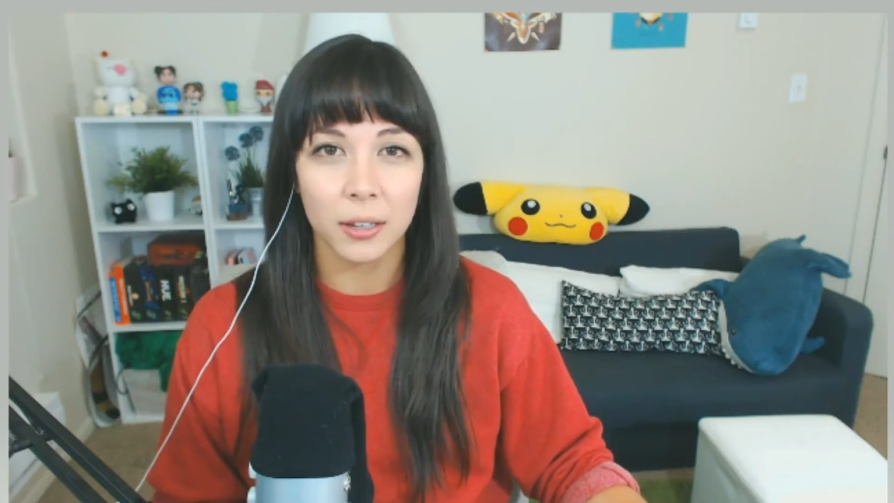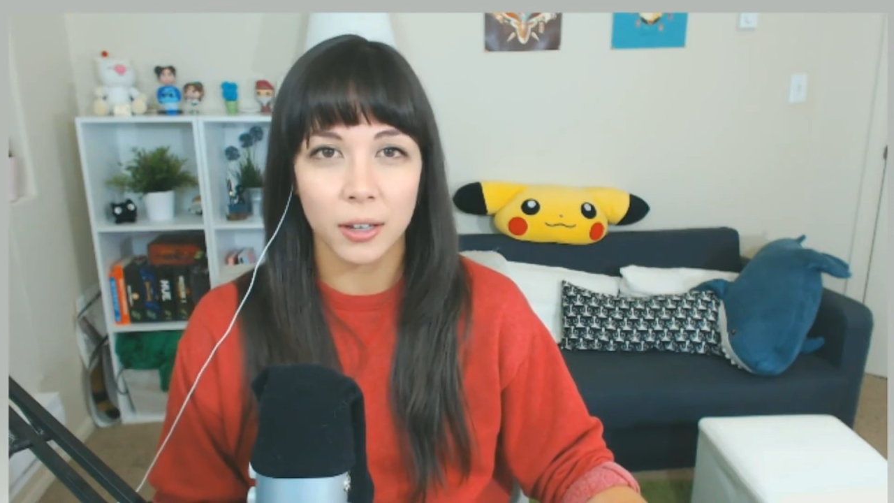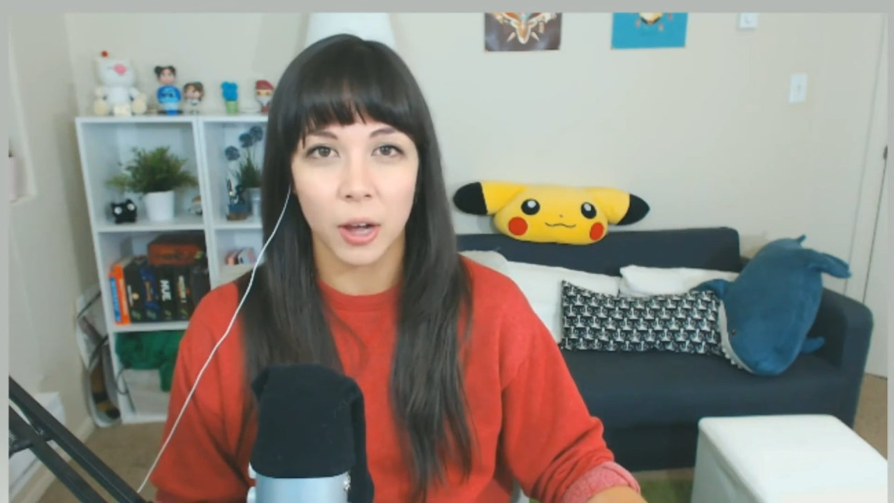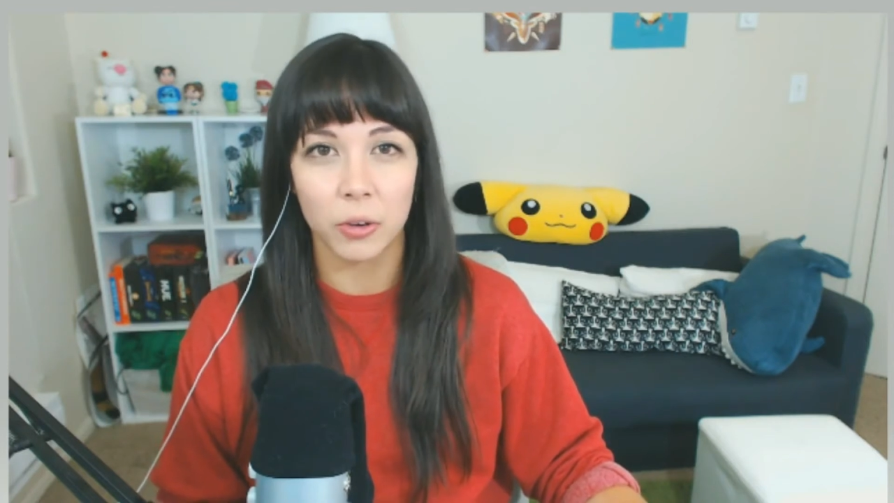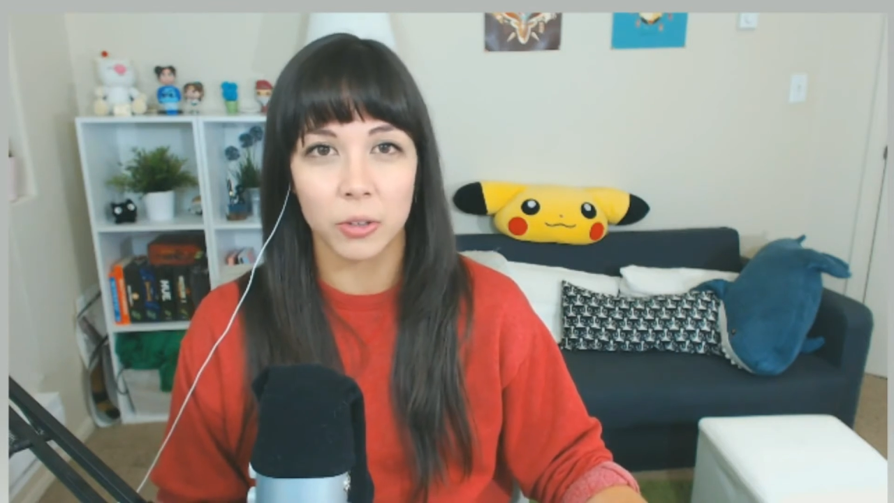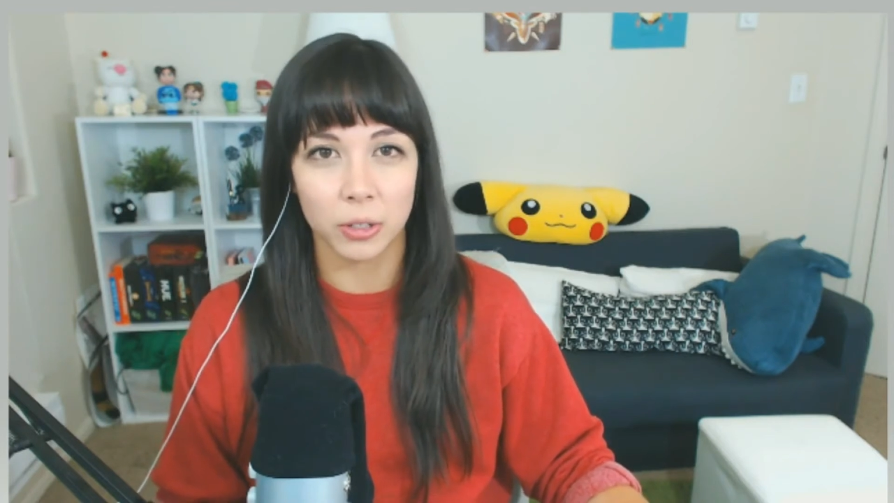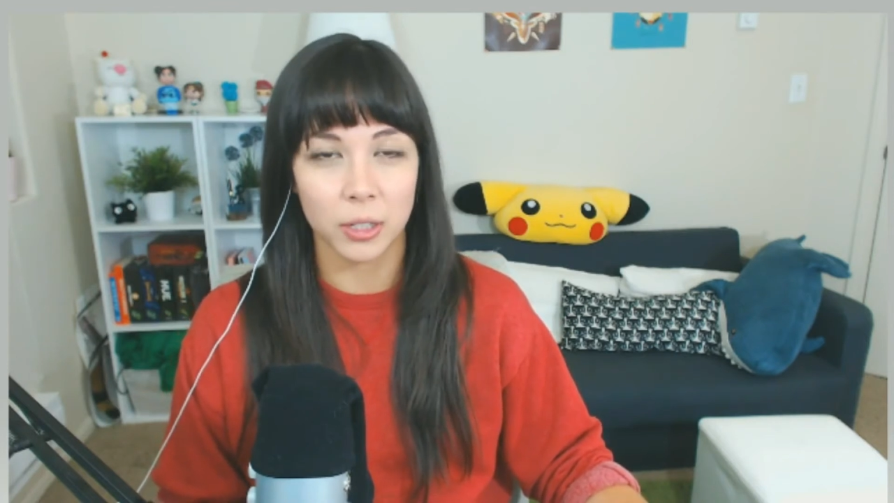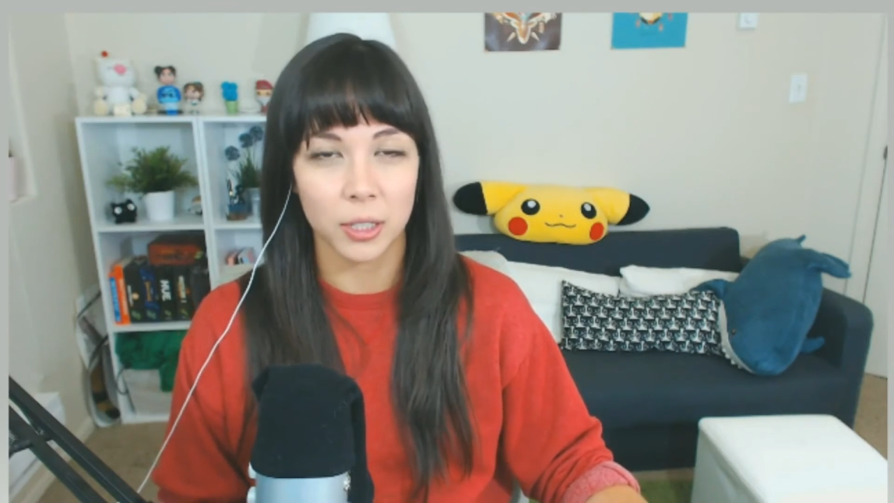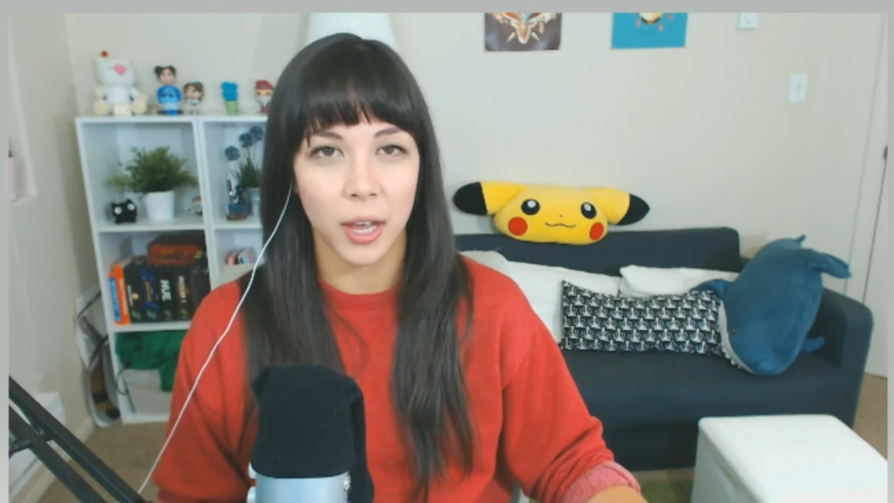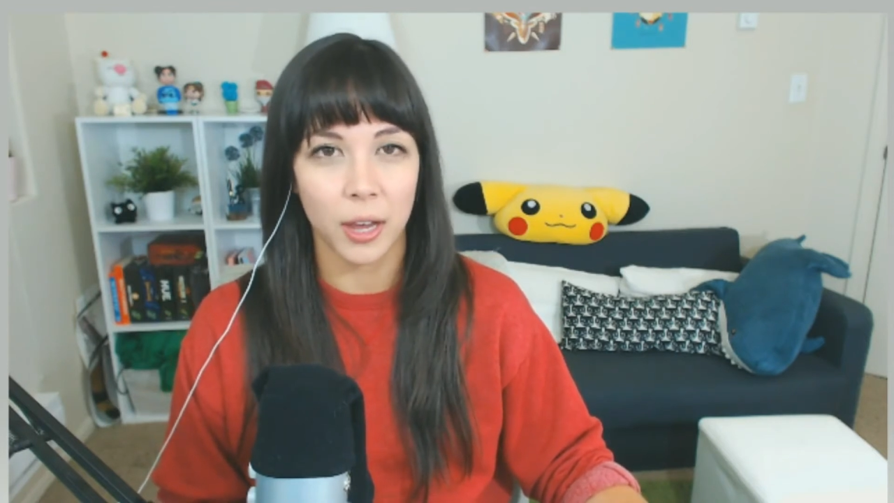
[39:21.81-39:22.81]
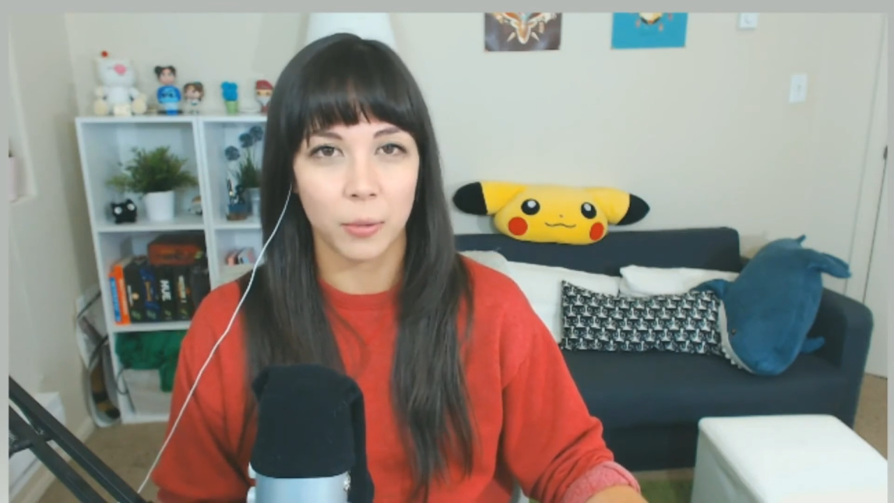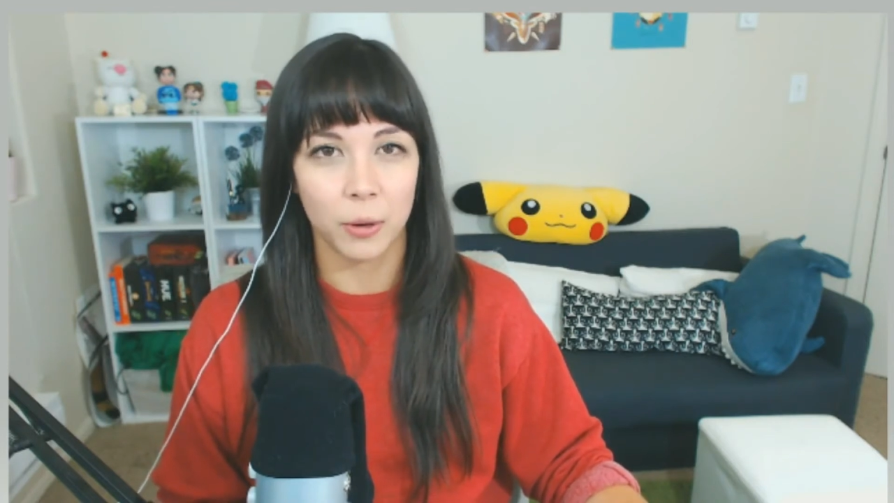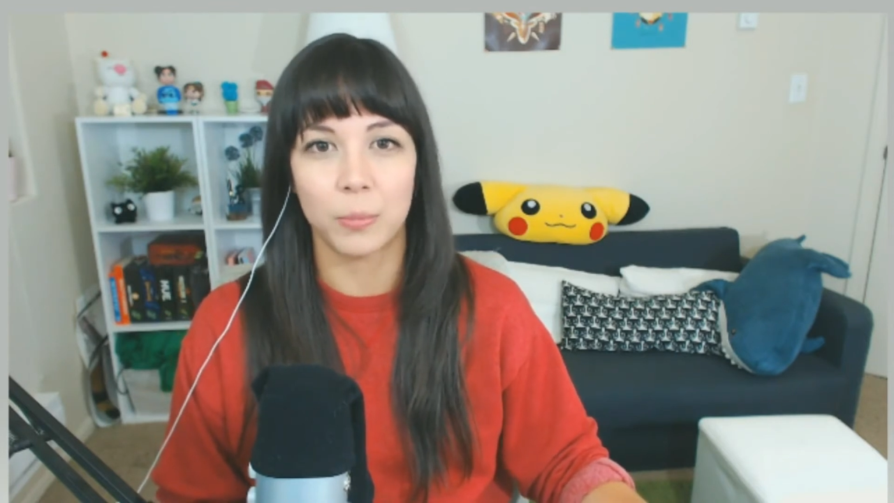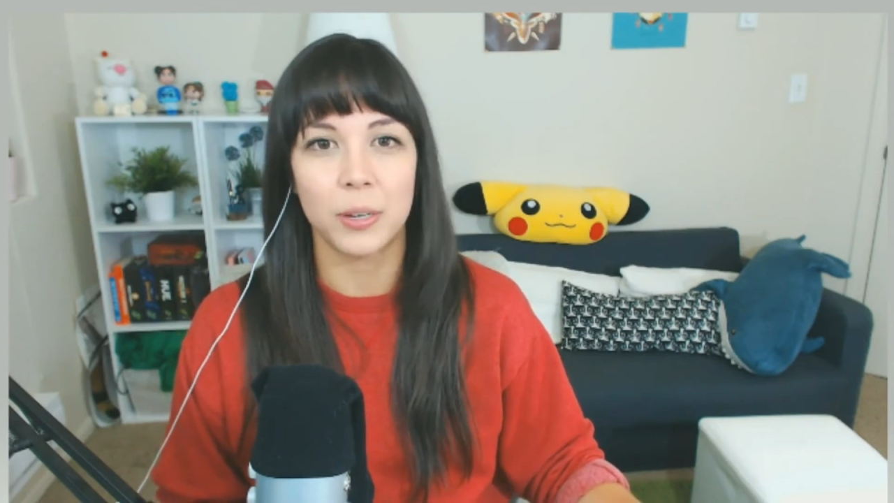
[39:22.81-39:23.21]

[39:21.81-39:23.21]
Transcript: how it'll look like, what it'll be